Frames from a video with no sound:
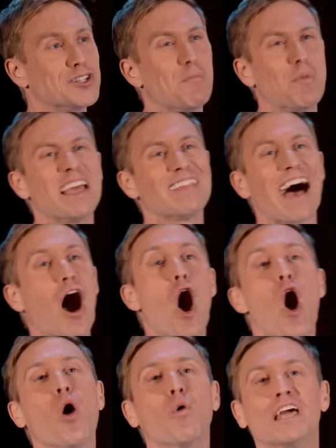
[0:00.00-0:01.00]
to be in that
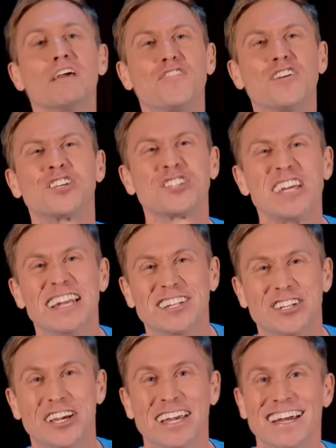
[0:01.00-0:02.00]
holy
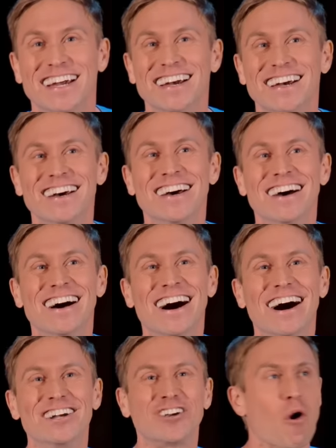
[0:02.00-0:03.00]
vicinity and